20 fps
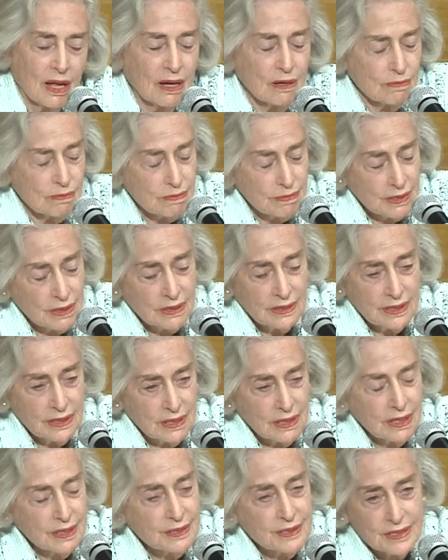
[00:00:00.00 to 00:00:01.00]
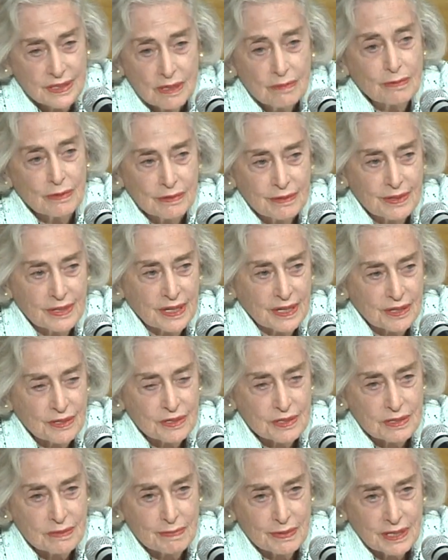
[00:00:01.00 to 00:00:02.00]
A double
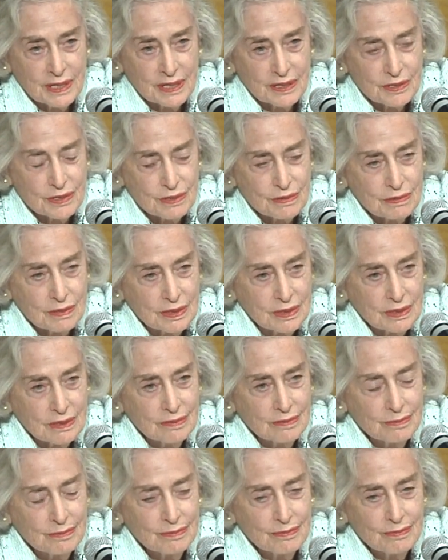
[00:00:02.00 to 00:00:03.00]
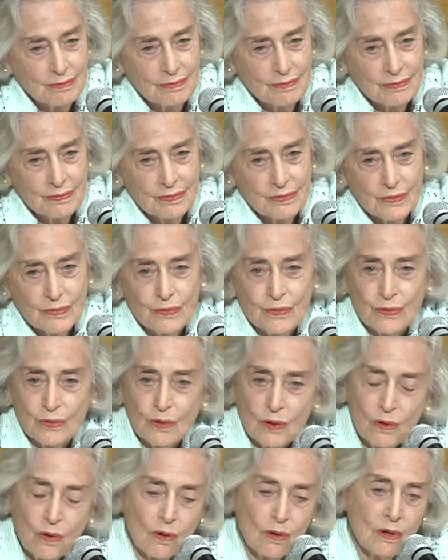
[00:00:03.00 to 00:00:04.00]
thanks to Bank Street for
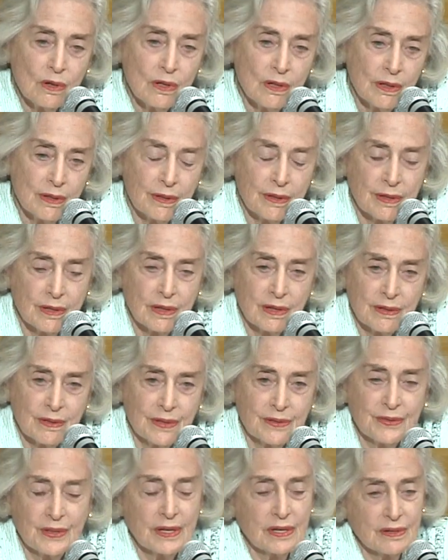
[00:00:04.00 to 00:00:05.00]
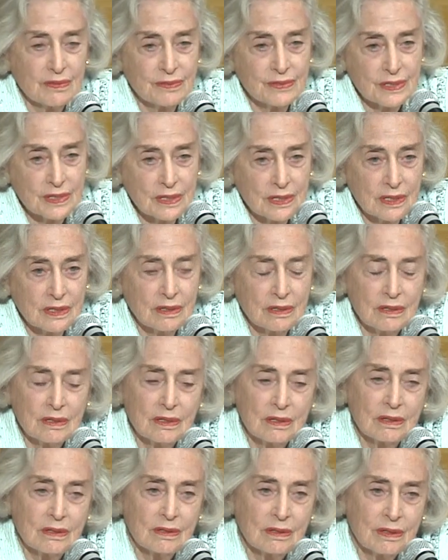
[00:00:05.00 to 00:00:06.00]
all that they have
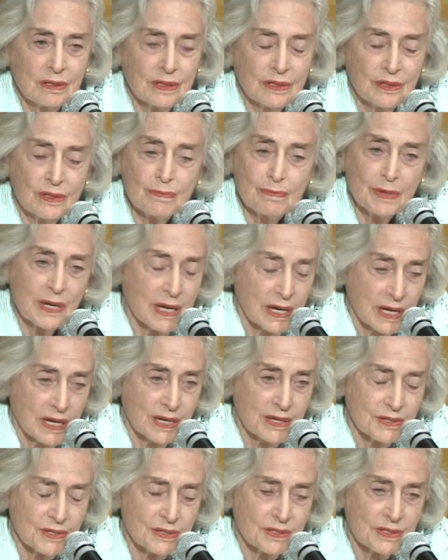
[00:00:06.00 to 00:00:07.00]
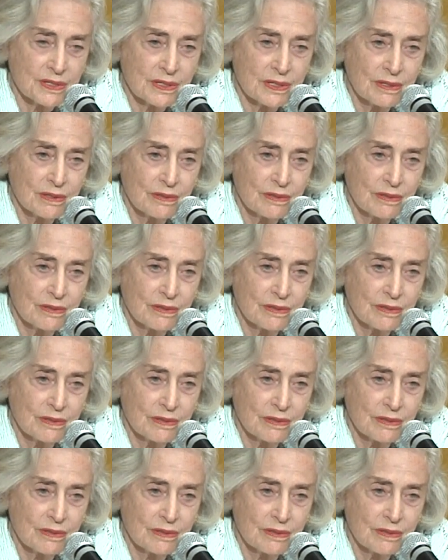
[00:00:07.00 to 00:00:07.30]
done in the past